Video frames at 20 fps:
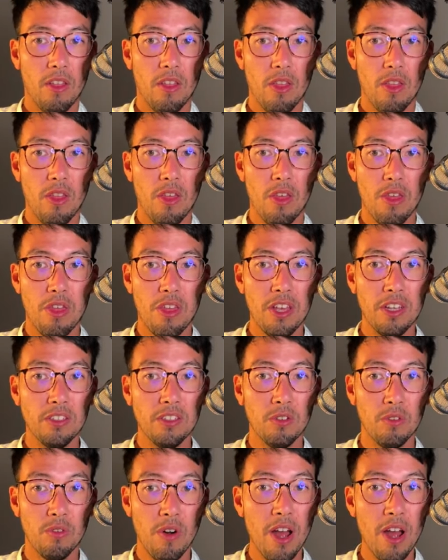the things
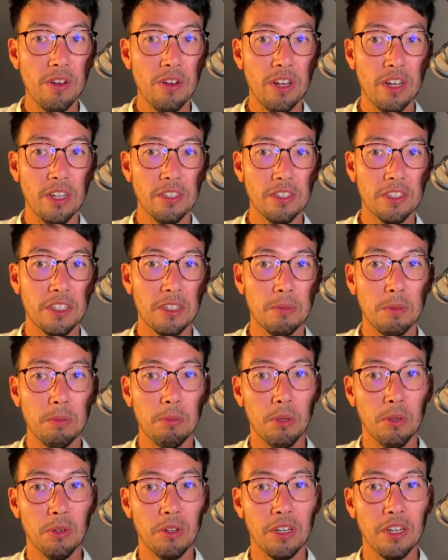around us can be
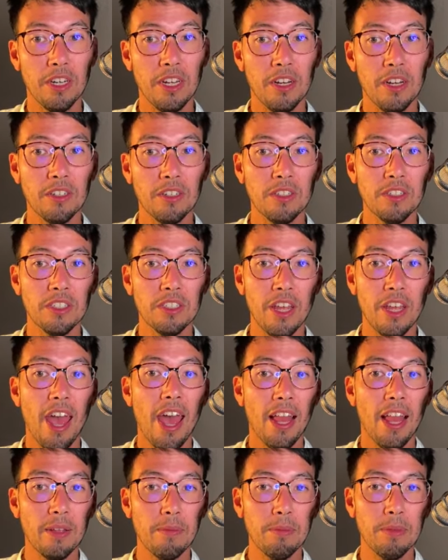broken down into
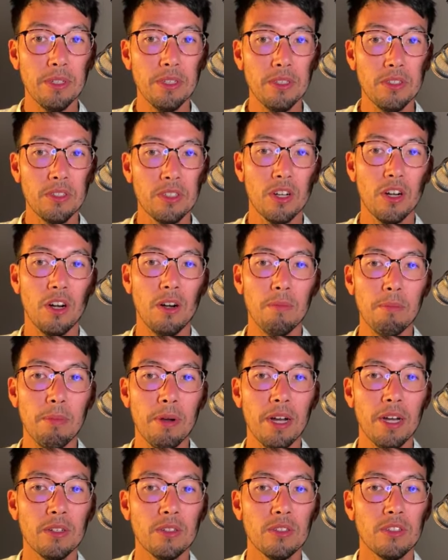elements,
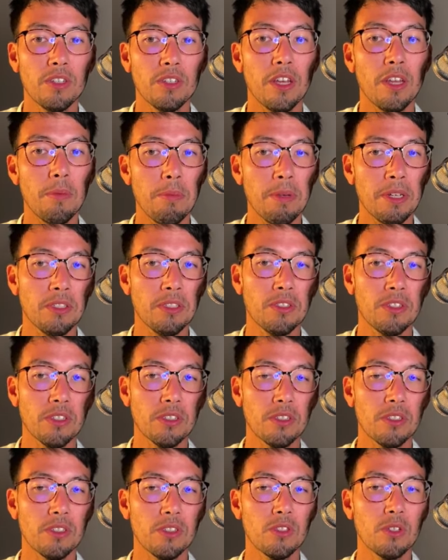compounds, and
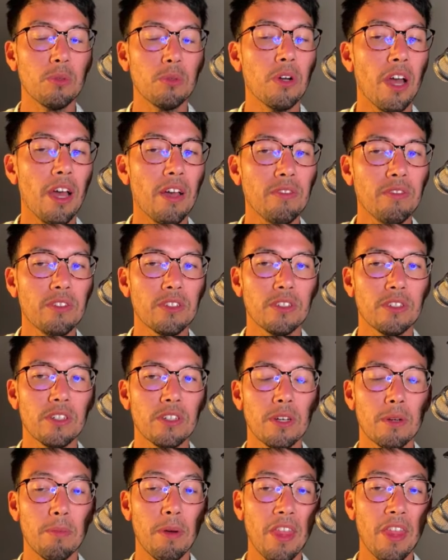mixtures. So we'll have to,
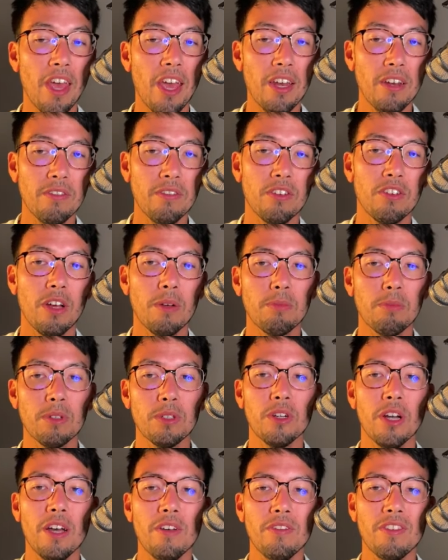by the end of the chapter,
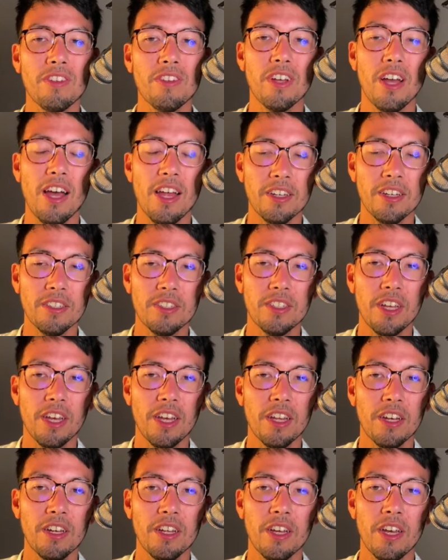you'll have to
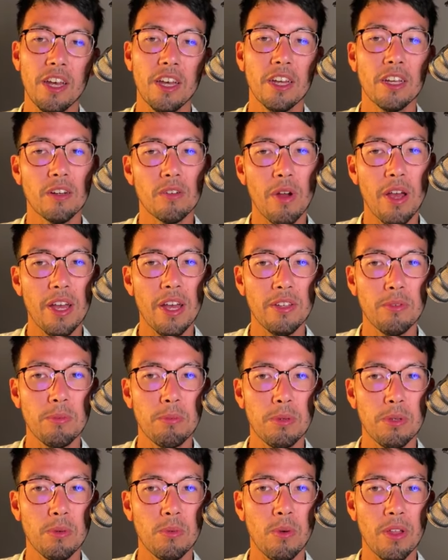understand and grasp
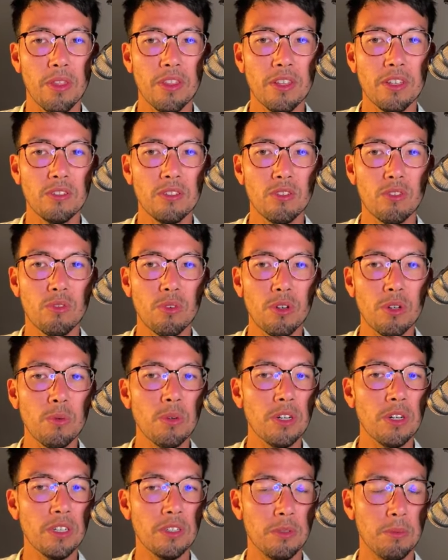what these three
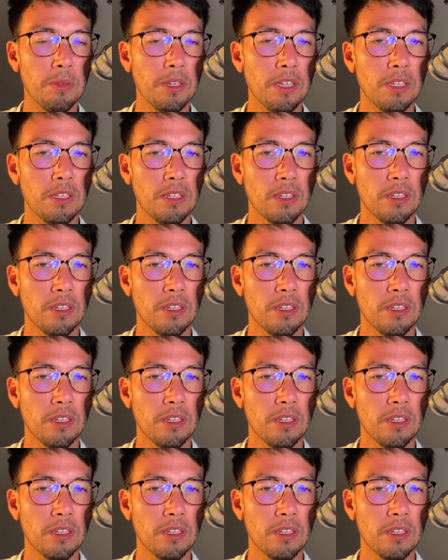words mean.